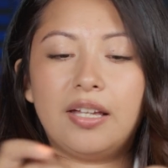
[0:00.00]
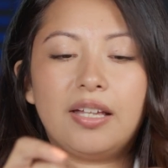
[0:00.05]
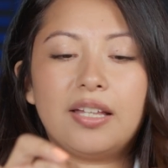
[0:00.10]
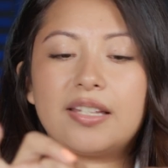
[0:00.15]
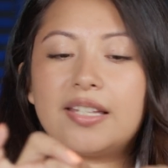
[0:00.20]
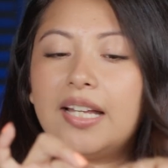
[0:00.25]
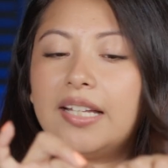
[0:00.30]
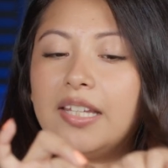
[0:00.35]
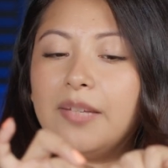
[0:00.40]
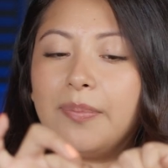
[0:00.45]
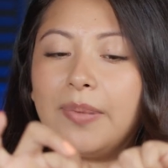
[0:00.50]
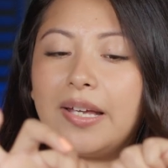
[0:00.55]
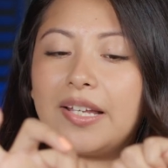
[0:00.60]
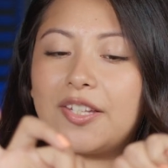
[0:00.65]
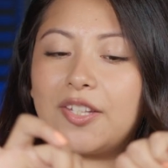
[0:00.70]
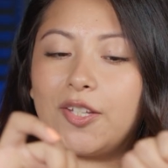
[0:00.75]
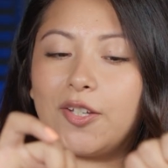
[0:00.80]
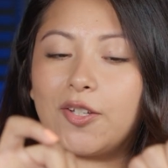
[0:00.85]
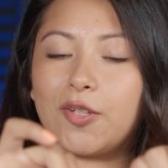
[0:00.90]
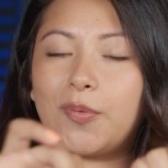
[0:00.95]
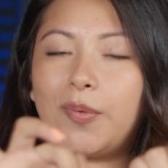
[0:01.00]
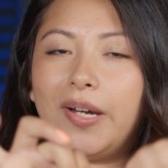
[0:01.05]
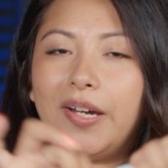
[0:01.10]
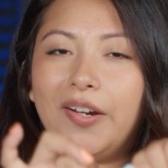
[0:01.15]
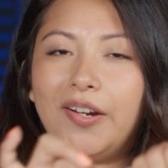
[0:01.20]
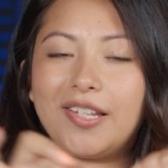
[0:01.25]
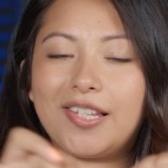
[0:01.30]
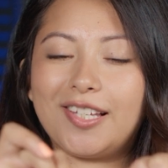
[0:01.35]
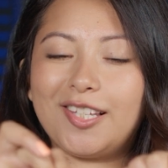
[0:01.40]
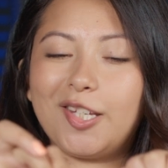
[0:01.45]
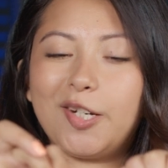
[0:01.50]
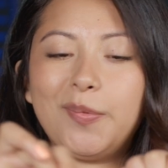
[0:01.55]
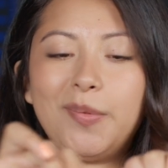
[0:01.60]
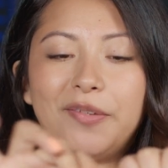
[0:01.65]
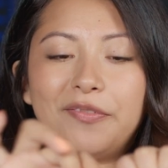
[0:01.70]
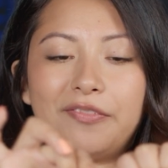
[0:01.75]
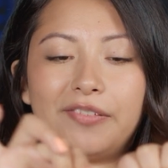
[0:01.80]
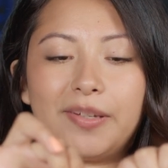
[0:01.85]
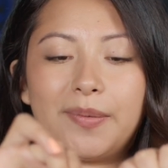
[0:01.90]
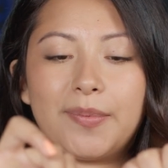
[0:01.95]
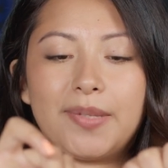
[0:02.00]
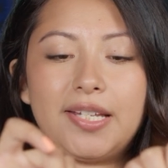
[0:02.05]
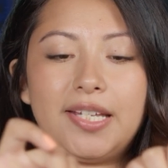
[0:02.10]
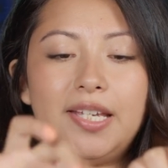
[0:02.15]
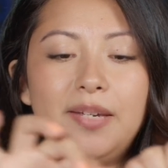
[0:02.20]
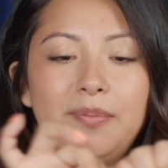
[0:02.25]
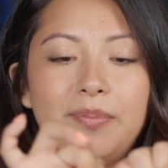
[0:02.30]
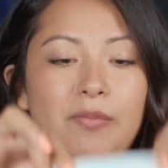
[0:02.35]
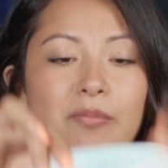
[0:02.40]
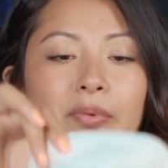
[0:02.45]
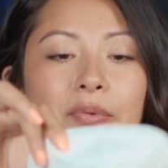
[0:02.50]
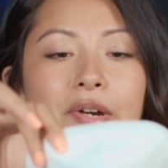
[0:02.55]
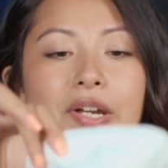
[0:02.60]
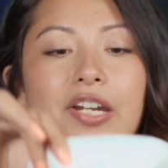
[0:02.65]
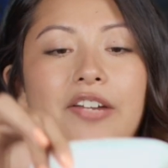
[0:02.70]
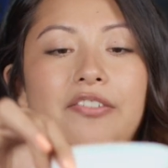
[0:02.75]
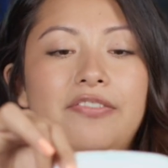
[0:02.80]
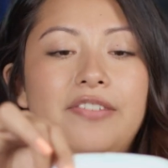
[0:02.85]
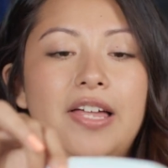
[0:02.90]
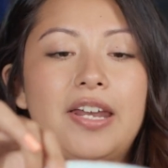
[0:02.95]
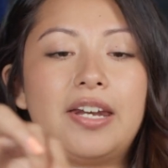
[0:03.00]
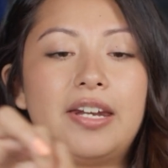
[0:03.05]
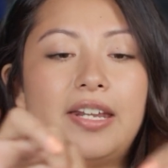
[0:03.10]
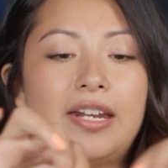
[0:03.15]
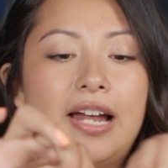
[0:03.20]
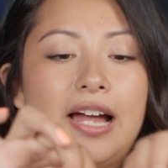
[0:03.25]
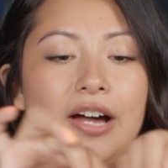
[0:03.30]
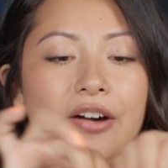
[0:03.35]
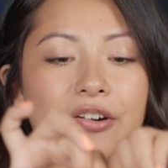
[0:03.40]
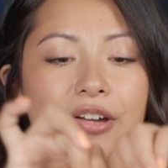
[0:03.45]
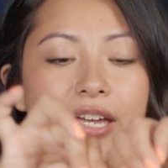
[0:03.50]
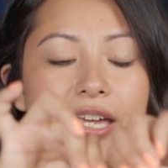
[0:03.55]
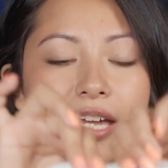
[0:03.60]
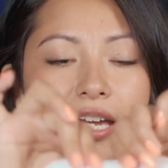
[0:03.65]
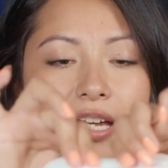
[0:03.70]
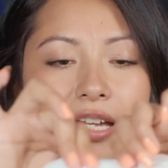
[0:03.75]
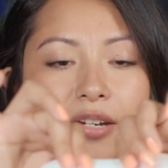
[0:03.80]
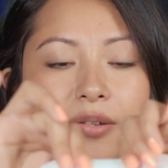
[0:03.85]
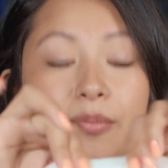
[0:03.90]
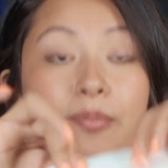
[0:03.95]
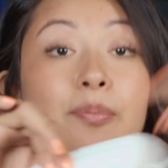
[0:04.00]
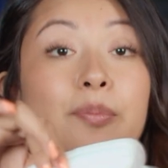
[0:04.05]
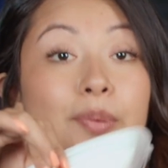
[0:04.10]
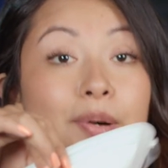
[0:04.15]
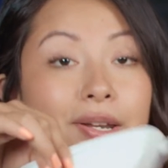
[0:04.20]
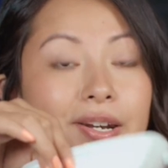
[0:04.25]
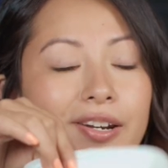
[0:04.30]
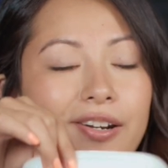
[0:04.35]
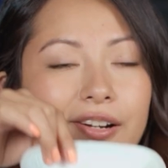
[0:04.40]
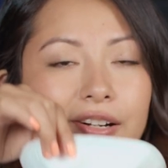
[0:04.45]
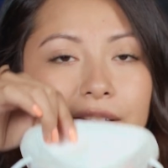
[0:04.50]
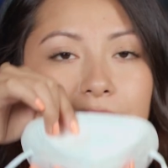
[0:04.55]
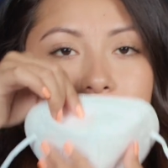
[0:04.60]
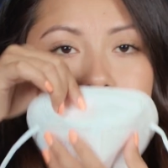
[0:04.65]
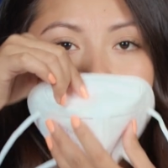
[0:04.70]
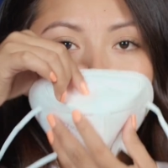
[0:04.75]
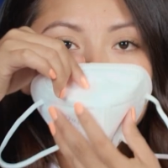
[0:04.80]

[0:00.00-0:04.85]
It's not the best nose wire, it's a little bit flimsy, but we're gonna flatten it out and put it on.